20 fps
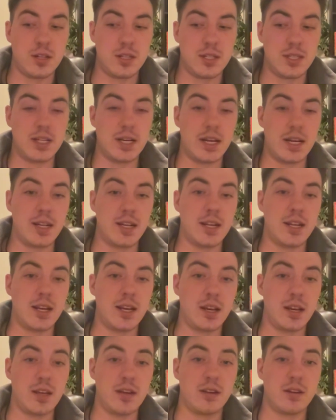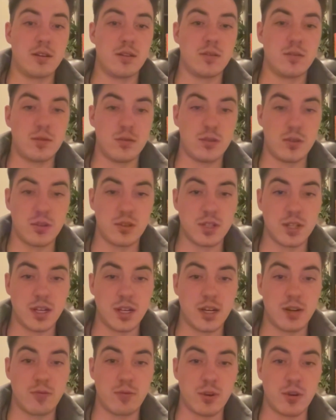day-to-day looks
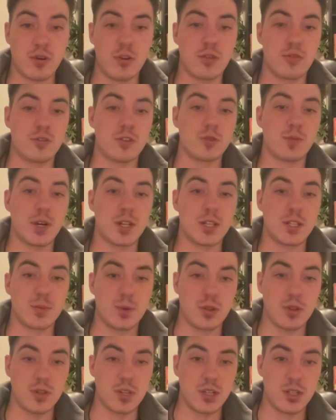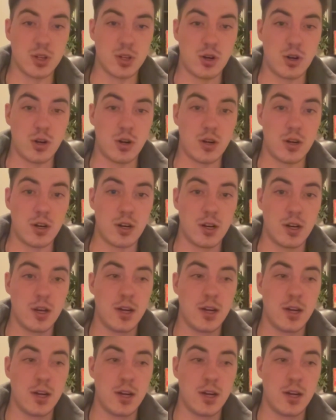like, what all the responsibilities are.